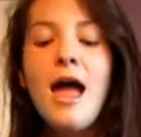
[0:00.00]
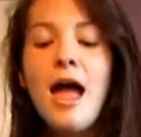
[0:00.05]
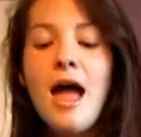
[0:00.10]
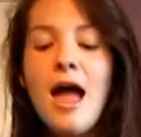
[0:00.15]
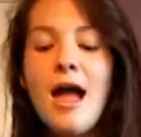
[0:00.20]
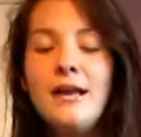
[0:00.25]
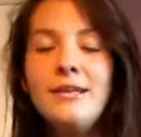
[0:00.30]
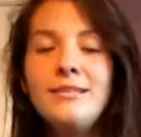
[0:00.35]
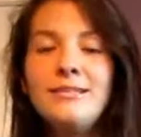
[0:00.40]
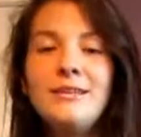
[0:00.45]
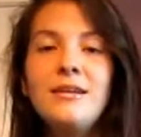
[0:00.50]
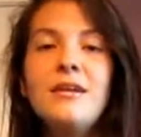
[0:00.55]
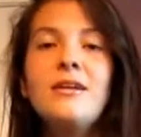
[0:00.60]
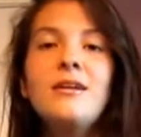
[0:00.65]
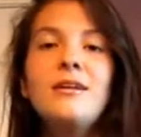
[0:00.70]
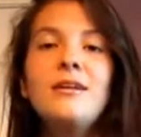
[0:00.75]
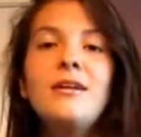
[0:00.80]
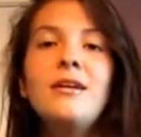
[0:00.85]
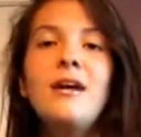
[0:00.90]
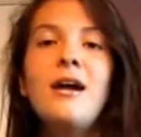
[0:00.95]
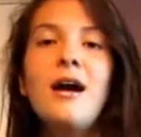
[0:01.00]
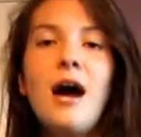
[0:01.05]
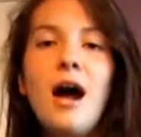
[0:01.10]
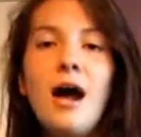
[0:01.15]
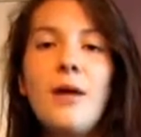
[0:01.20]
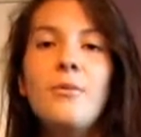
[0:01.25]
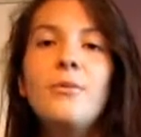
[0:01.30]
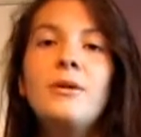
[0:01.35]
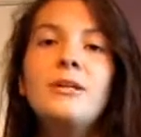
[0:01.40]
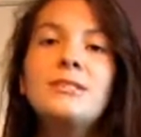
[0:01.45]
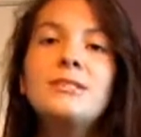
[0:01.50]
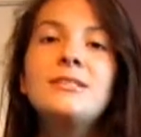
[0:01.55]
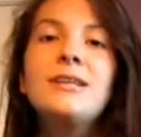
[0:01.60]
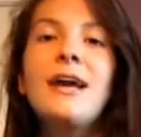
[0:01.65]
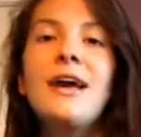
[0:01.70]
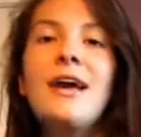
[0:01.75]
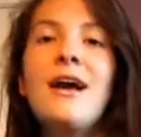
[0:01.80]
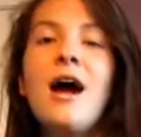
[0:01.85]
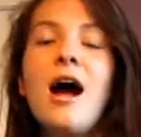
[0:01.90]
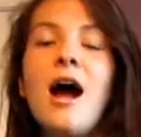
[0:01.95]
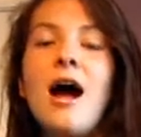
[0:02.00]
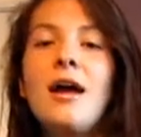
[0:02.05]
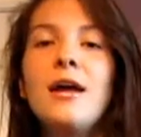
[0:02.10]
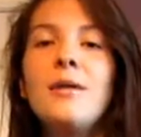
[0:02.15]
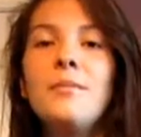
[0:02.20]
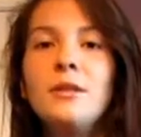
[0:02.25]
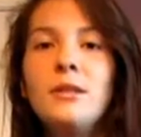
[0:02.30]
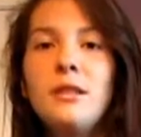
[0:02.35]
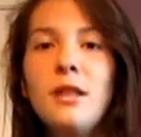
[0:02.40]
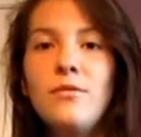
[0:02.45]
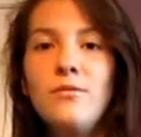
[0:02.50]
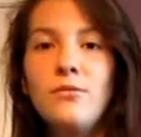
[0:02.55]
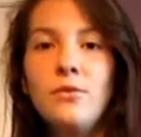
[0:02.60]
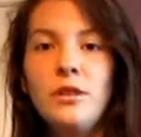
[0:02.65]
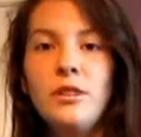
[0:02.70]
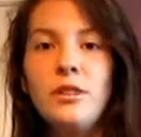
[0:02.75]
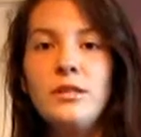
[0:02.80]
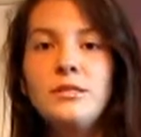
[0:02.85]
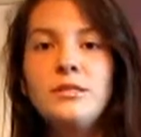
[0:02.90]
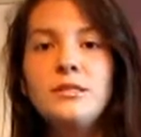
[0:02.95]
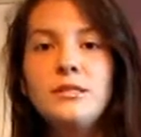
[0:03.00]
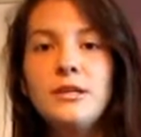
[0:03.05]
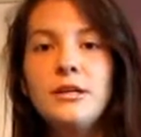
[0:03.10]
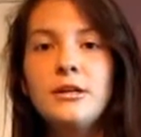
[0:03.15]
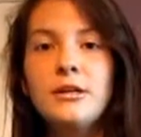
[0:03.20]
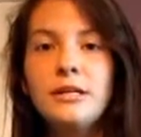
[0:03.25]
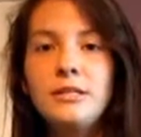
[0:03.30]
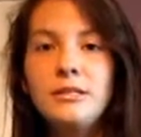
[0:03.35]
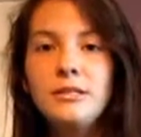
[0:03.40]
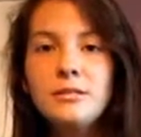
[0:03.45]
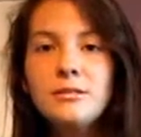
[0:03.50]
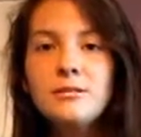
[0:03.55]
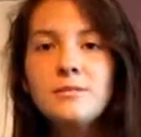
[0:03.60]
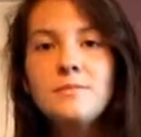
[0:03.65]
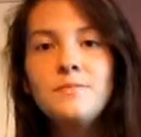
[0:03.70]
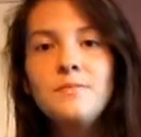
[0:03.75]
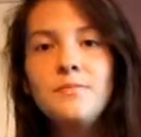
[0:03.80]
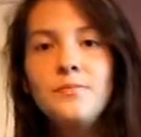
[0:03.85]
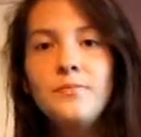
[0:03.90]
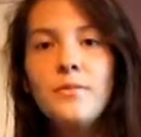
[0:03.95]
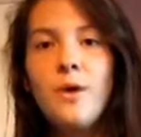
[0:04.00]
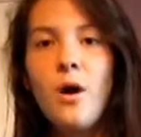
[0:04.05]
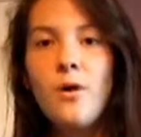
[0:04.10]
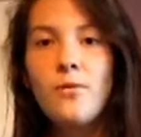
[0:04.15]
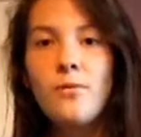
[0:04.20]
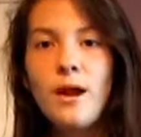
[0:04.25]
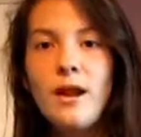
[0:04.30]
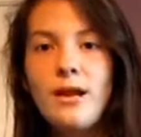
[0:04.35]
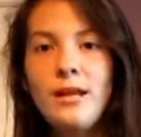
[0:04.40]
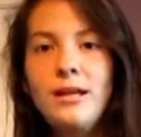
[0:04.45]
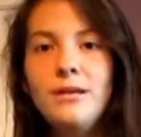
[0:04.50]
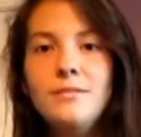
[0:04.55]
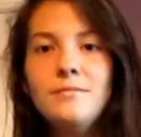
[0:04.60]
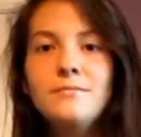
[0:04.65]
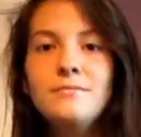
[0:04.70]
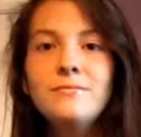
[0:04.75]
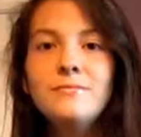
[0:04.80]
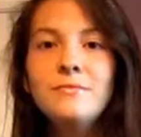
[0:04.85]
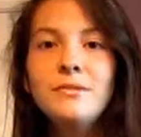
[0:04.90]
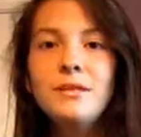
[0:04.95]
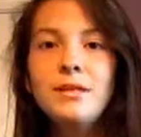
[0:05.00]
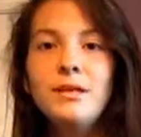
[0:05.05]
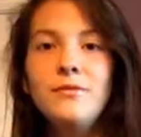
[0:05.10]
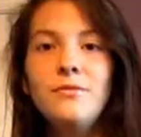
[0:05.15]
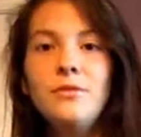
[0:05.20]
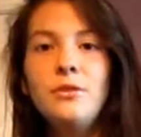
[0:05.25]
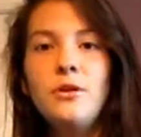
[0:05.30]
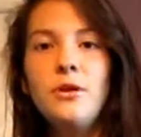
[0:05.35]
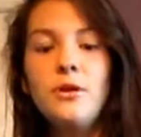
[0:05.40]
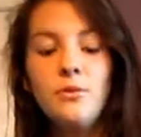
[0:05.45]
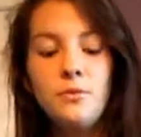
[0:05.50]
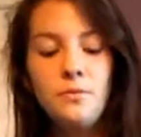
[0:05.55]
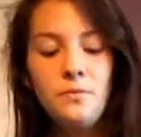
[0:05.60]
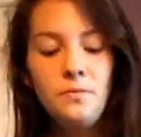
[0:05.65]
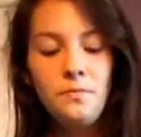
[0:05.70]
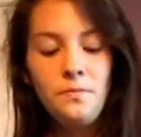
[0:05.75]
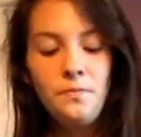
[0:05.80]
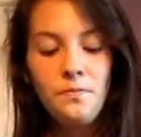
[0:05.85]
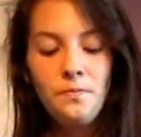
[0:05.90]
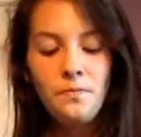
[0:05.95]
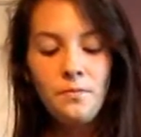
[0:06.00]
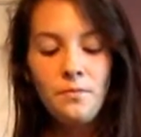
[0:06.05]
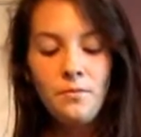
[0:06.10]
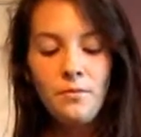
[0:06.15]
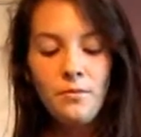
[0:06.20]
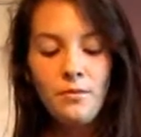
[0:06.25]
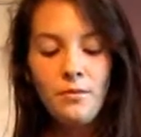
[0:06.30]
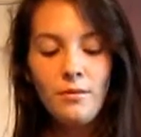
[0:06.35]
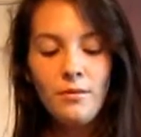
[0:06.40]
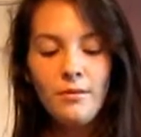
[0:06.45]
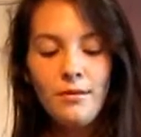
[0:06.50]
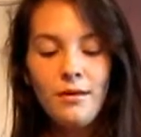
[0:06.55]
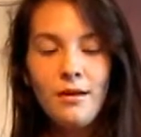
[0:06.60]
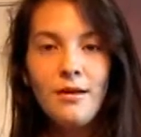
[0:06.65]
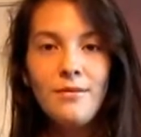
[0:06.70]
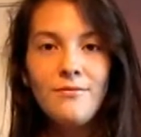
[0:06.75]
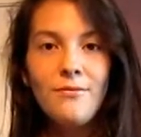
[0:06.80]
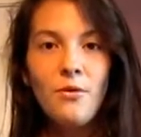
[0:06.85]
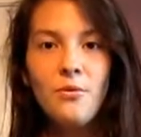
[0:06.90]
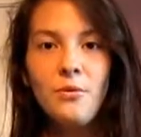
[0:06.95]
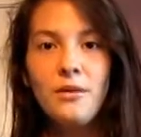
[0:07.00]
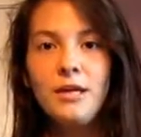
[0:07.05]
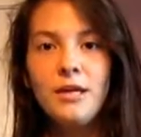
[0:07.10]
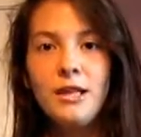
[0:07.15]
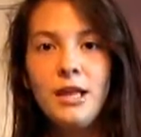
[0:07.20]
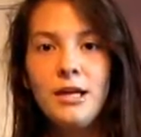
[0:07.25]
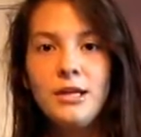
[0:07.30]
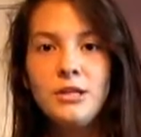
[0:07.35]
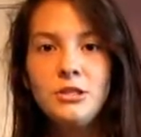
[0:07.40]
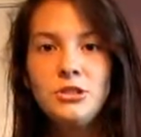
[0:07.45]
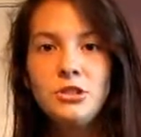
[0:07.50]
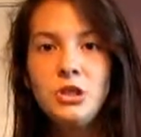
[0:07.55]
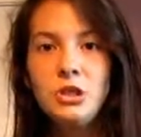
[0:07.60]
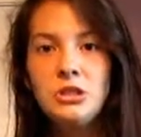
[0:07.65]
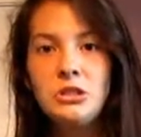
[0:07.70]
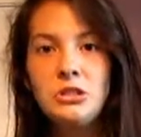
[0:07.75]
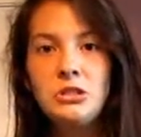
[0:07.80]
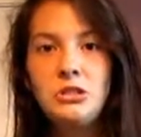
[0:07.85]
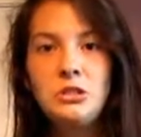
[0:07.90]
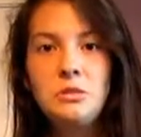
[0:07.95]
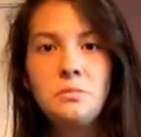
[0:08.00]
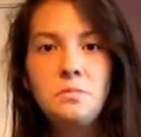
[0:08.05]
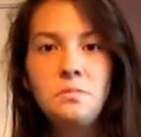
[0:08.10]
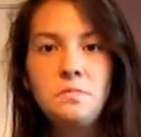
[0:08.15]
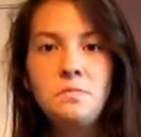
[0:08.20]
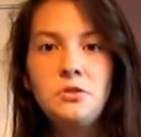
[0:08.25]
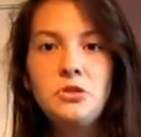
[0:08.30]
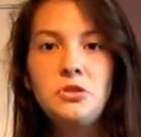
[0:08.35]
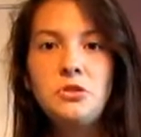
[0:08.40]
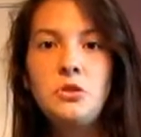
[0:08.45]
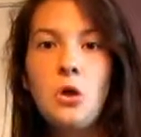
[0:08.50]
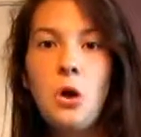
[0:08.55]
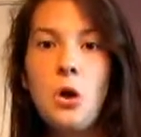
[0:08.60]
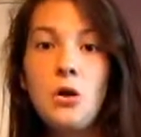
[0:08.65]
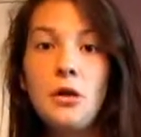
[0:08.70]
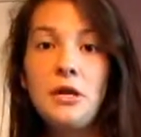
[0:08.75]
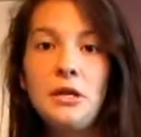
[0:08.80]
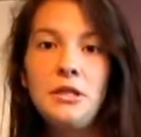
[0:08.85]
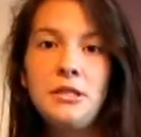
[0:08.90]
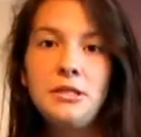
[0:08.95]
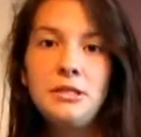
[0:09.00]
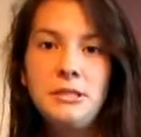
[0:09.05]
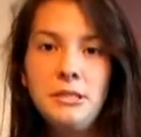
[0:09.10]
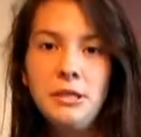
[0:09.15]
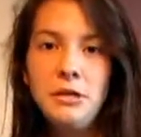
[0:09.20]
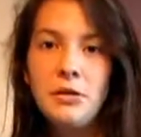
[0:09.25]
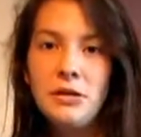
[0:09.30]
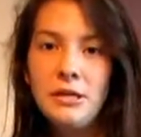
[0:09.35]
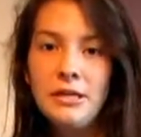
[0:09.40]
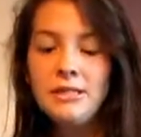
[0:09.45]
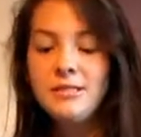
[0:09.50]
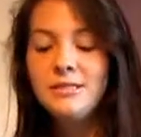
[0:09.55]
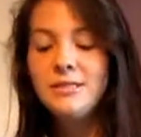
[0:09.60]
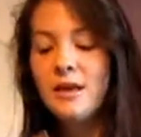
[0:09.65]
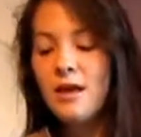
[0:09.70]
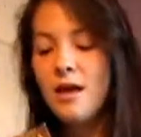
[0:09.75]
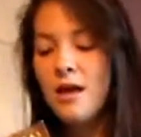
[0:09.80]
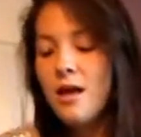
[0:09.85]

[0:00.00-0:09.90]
and I must say I am in love with this series already, even though I've only like just started the series.